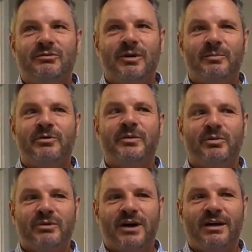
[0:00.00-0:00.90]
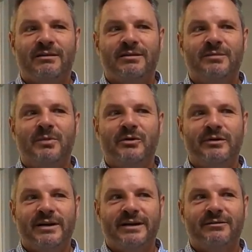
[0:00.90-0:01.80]
grew up pretty blue collar,
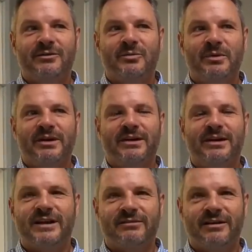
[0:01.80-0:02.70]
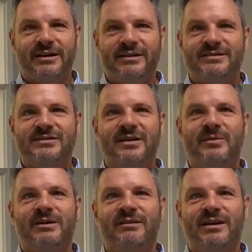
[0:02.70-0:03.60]
motorhead a little bit. Decorated the inside of
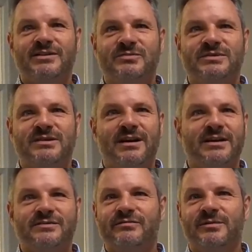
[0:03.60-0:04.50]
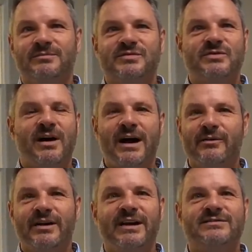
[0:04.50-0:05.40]
my garage with signs from
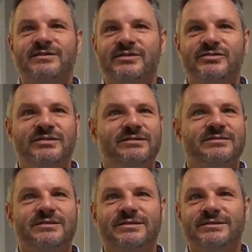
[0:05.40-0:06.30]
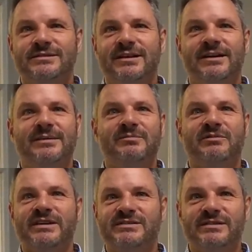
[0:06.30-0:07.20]
Sohio gas stations and
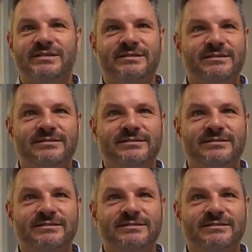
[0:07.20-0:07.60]
racing.